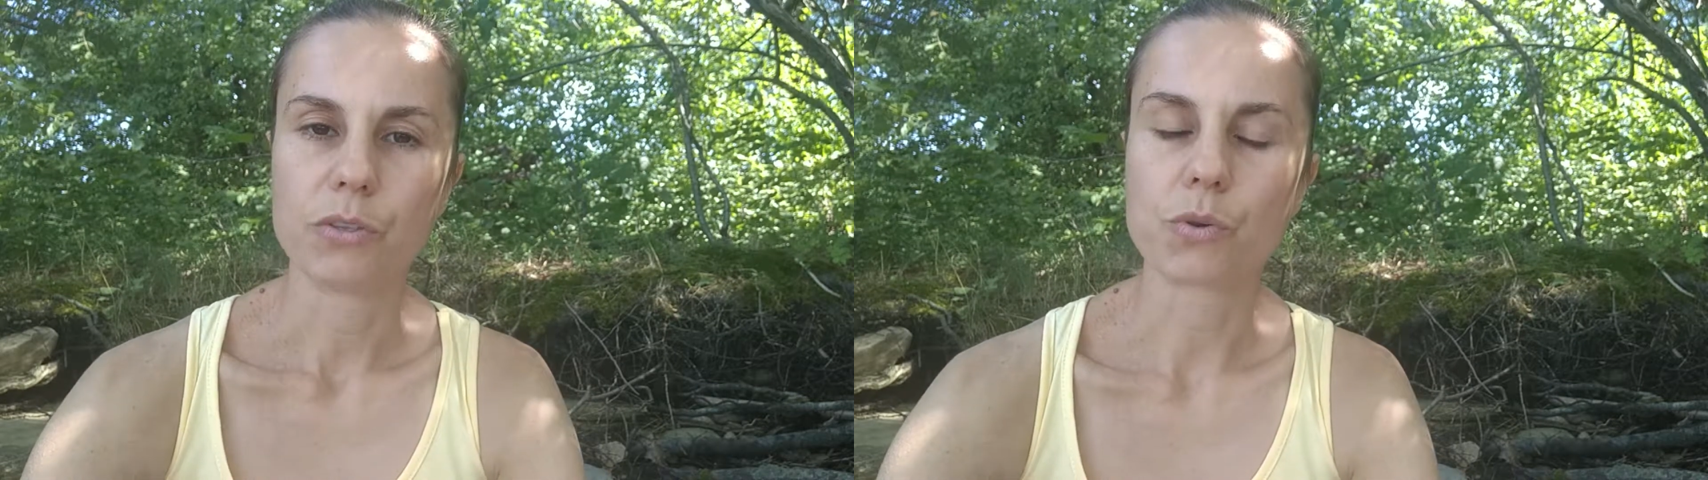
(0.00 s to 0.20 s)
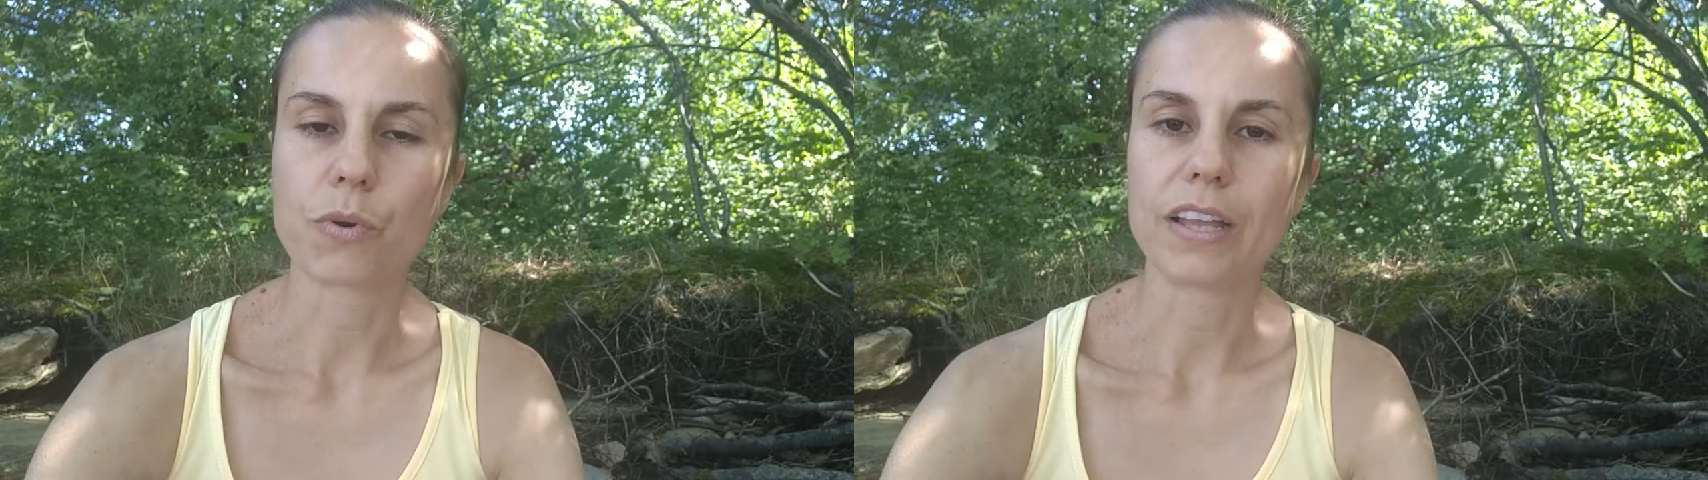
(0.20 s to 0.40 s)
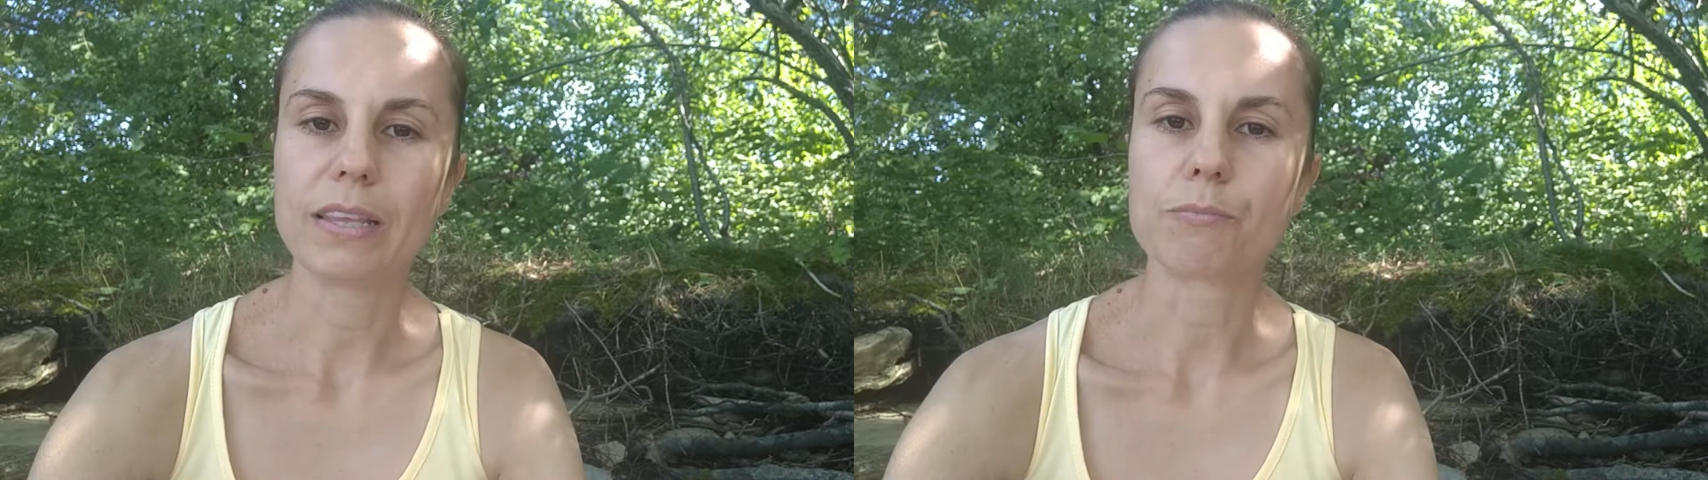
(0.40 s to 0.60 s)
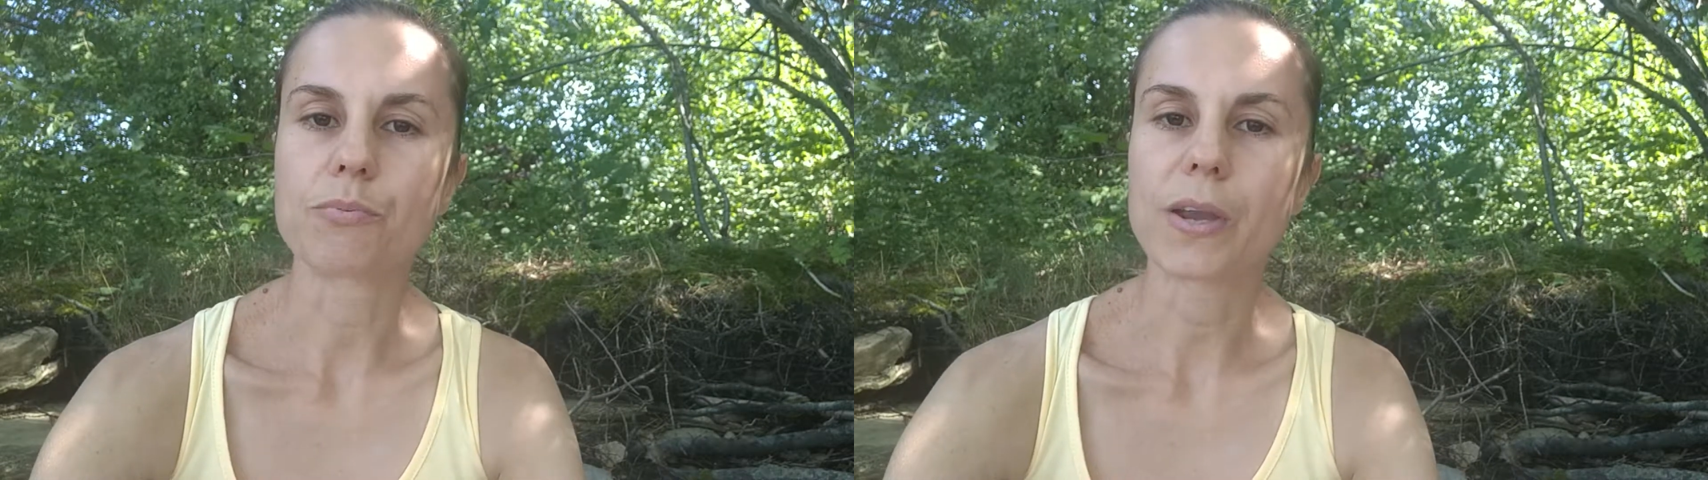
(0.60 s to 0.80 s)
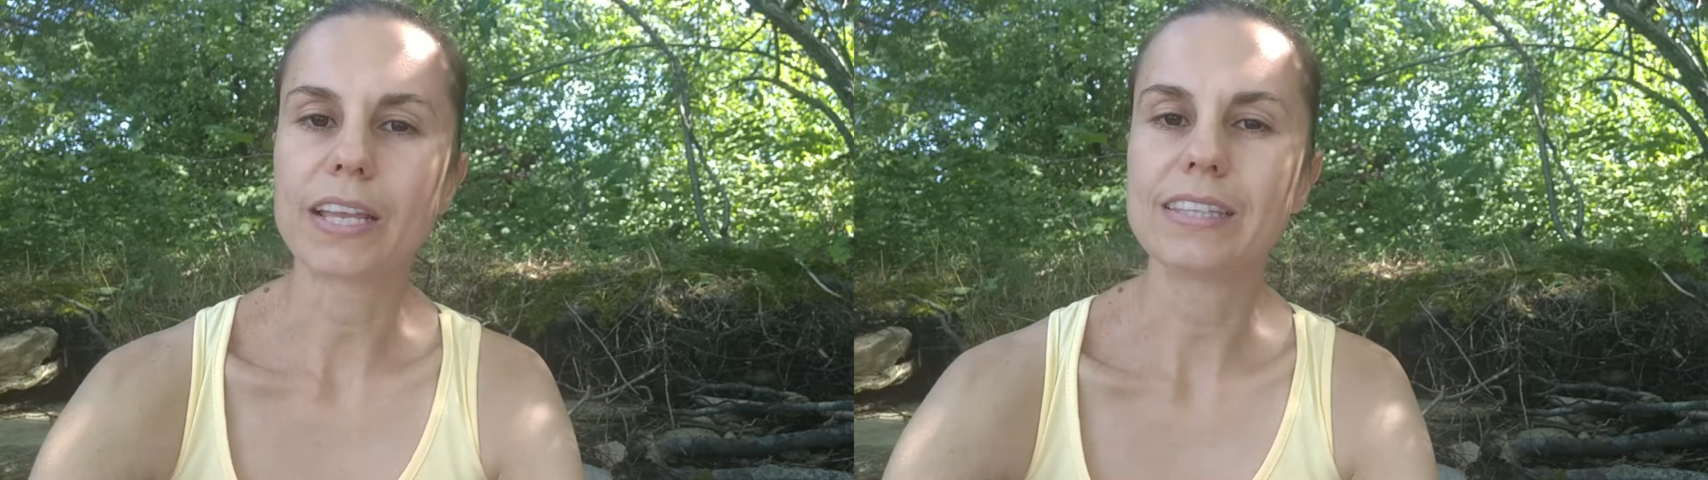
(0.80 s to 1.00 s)
to really
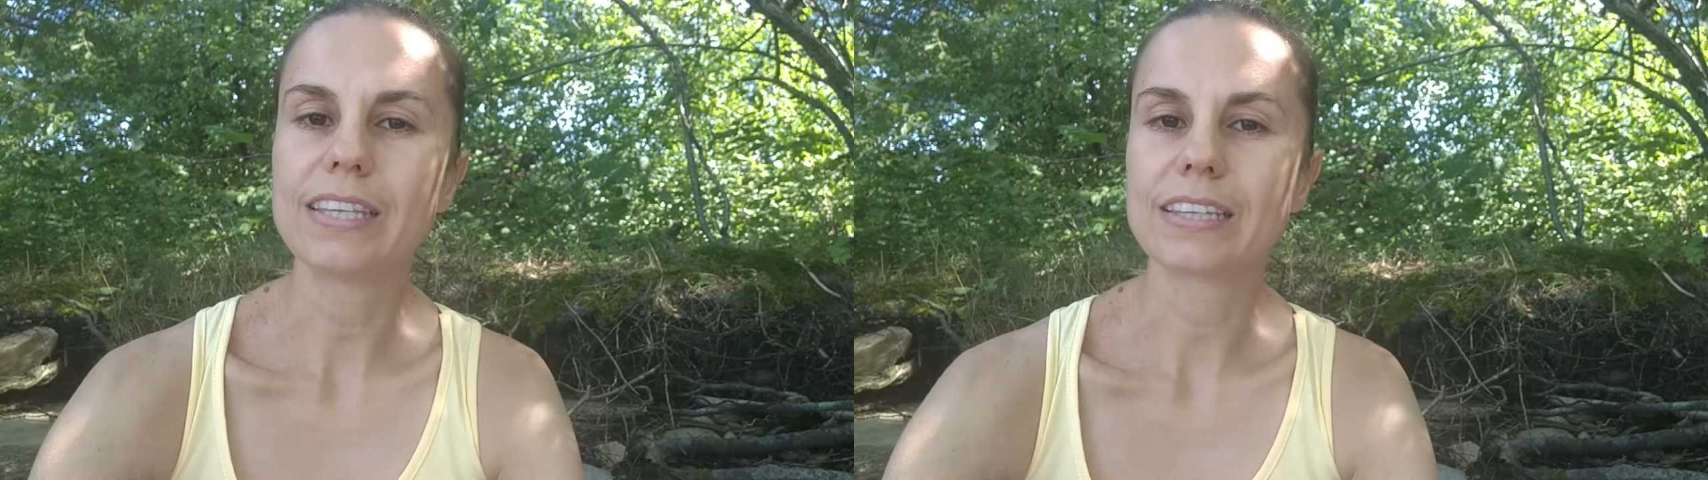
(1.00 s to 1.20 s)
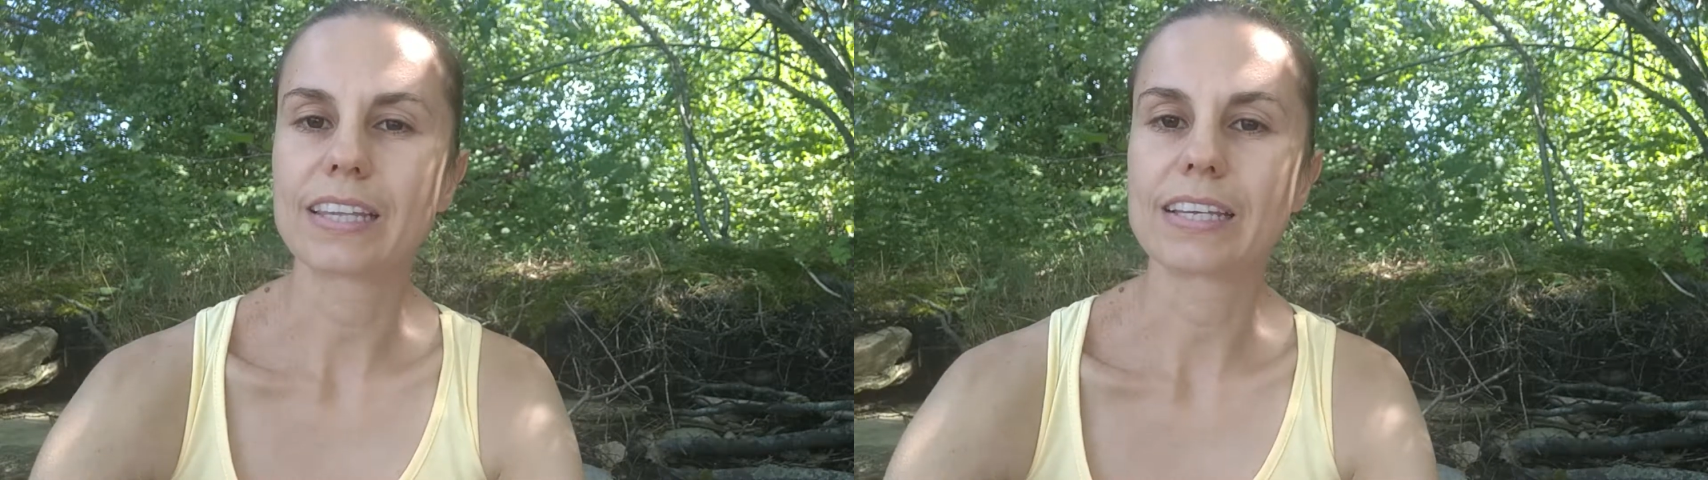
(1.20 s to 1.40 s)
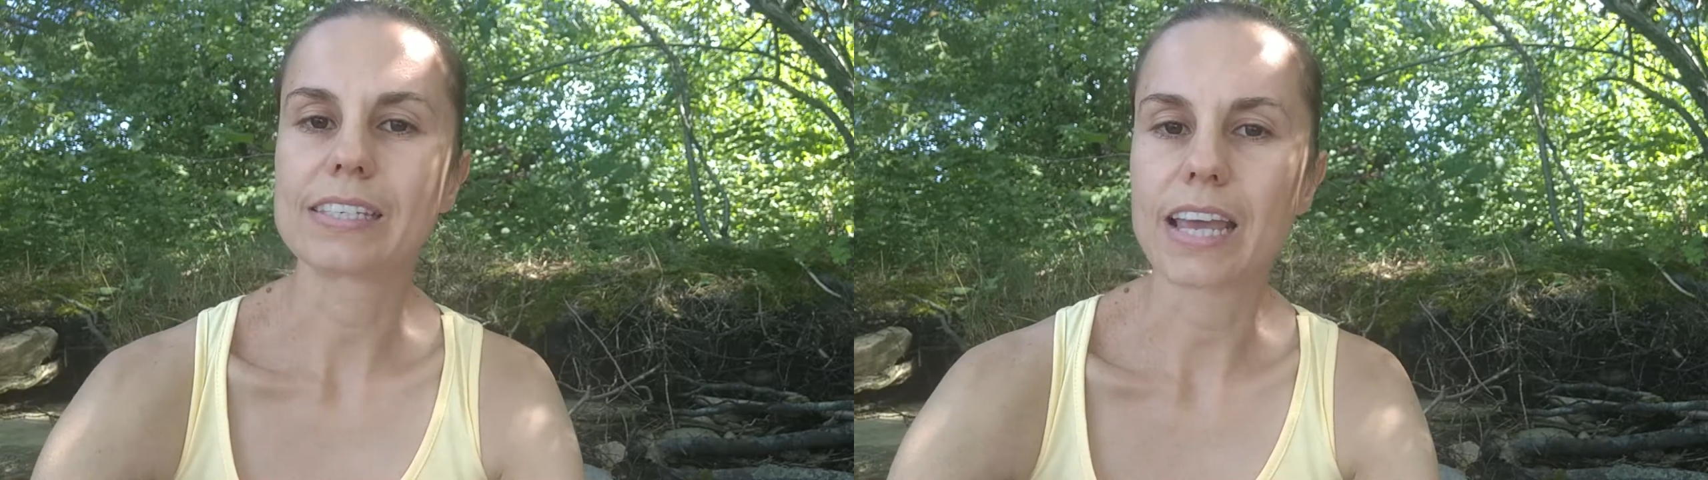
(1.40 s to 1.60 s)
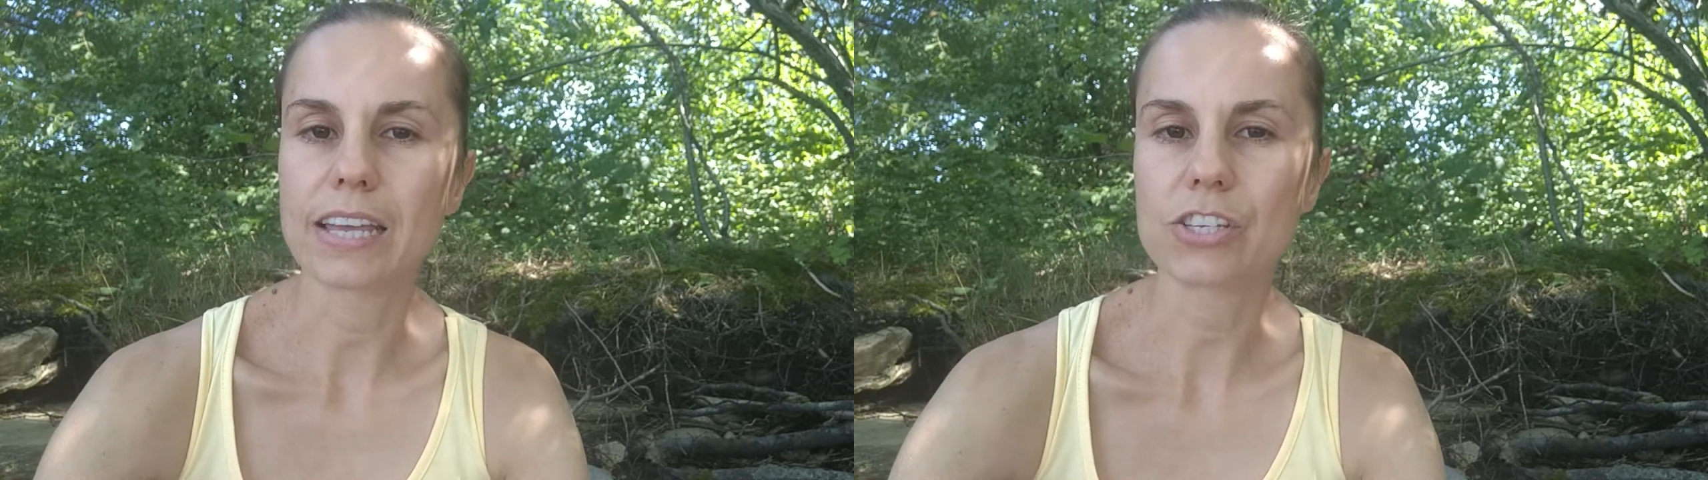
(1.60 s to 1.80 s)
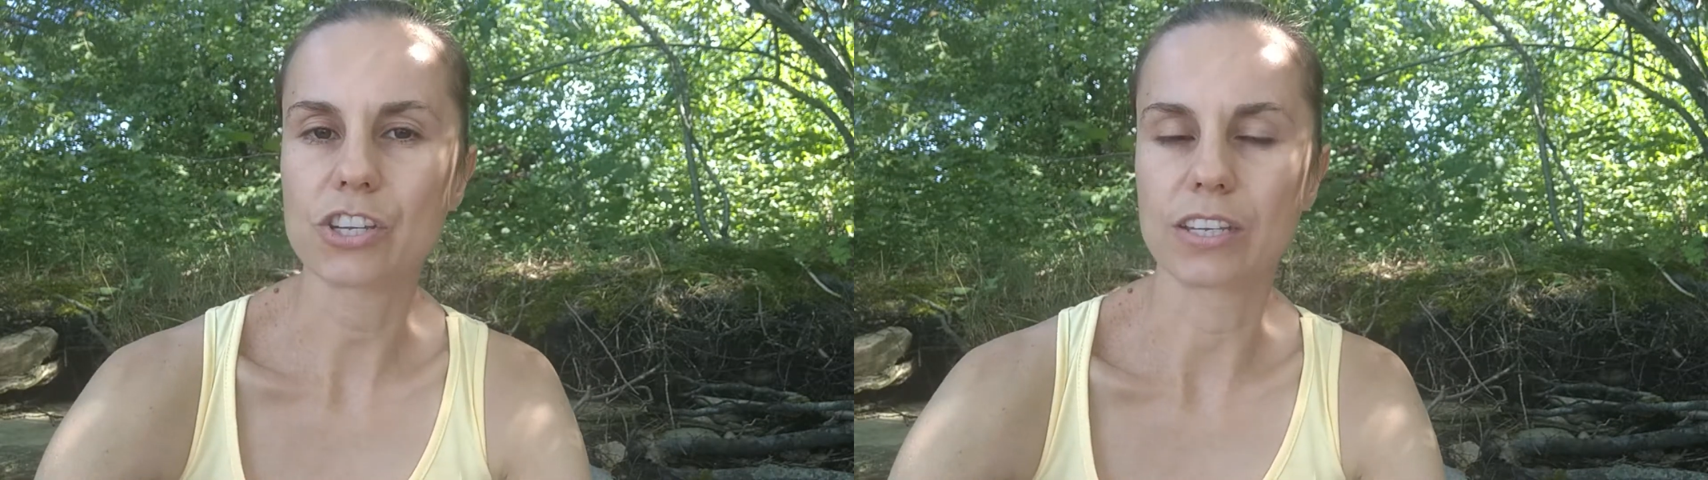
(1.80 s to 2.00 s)
bring the
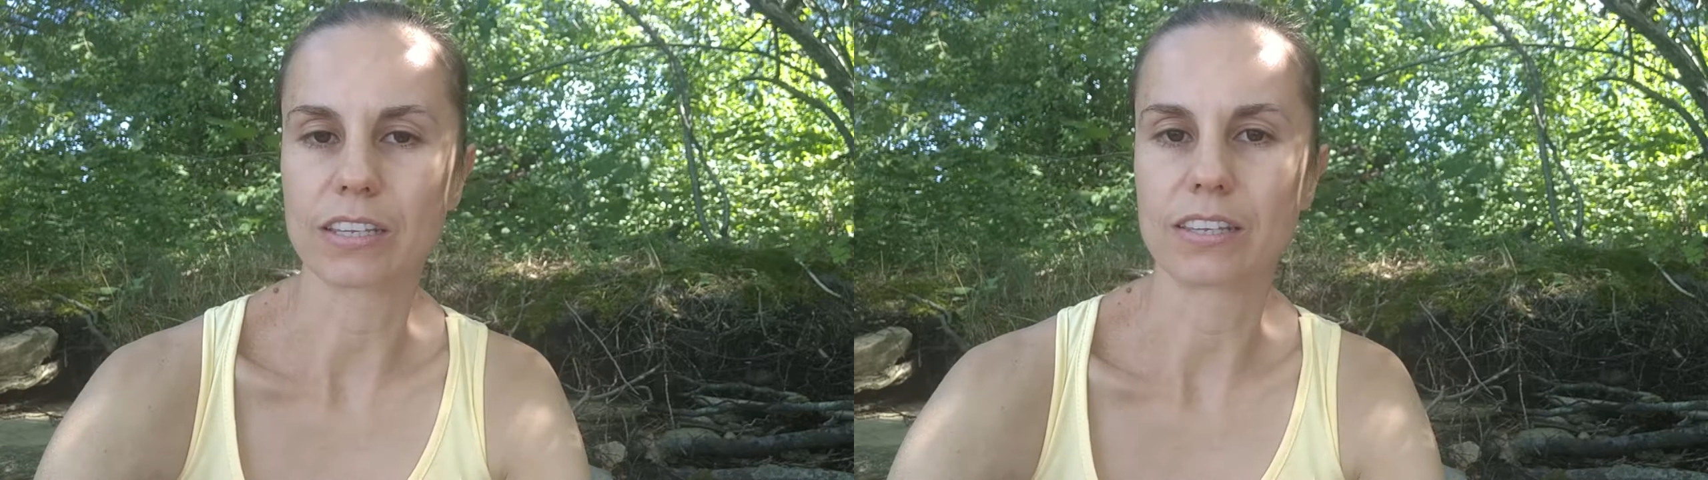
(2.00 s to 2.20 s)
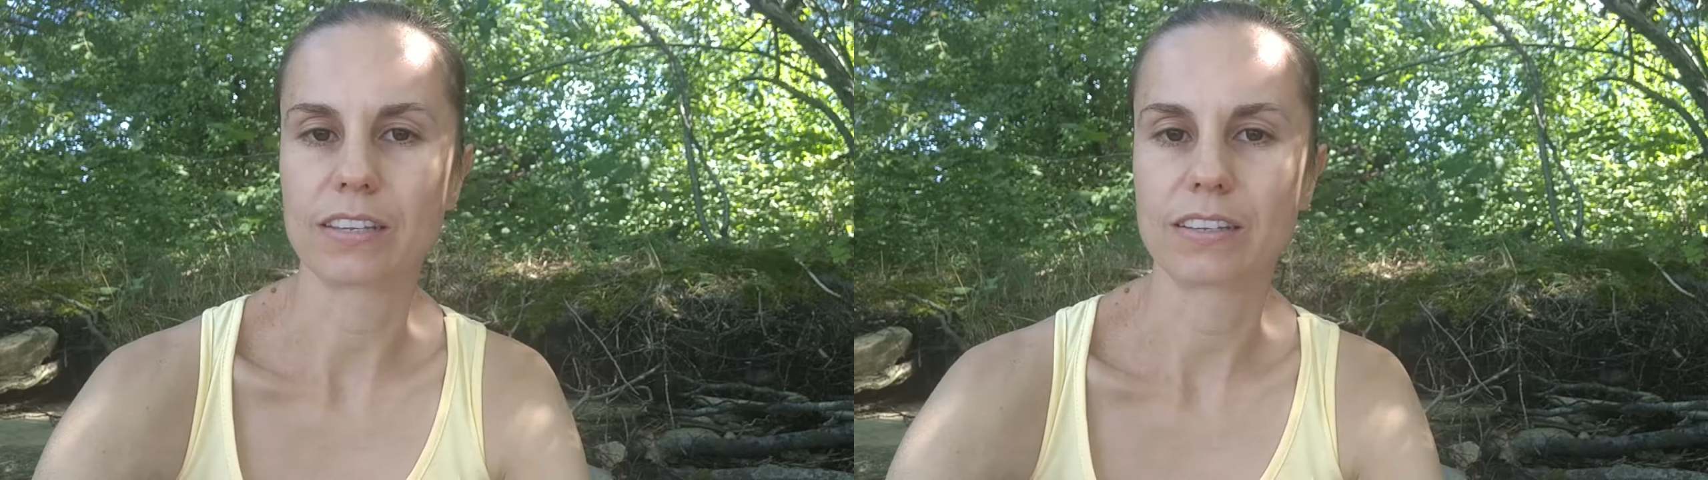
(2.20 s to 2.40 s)
attention